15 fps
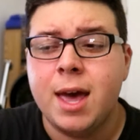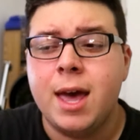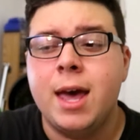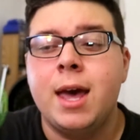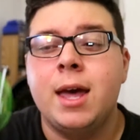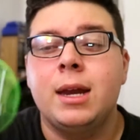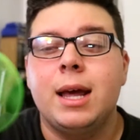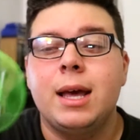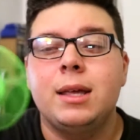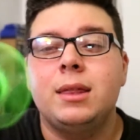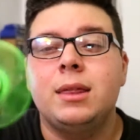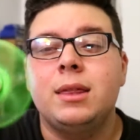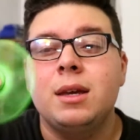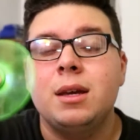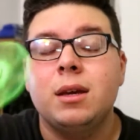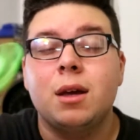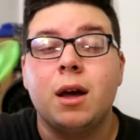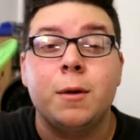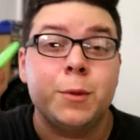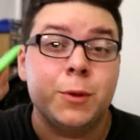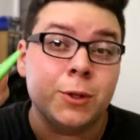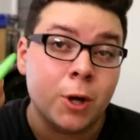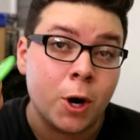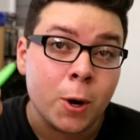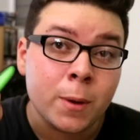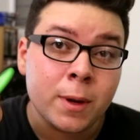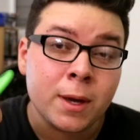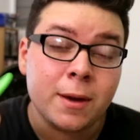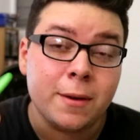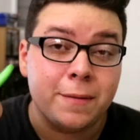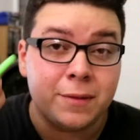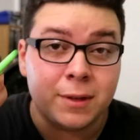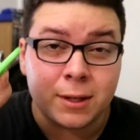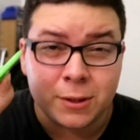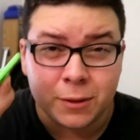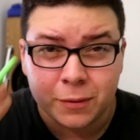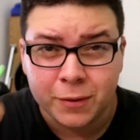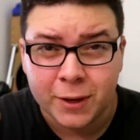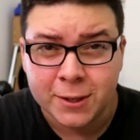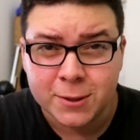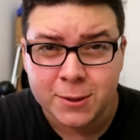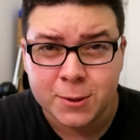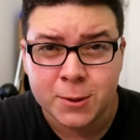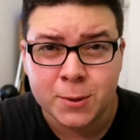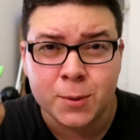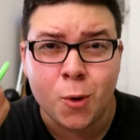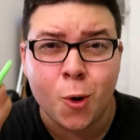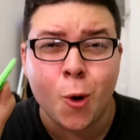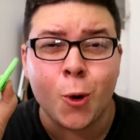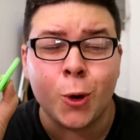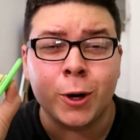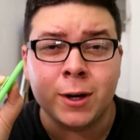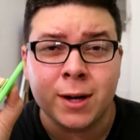And I think, I'm sorry if this offends you or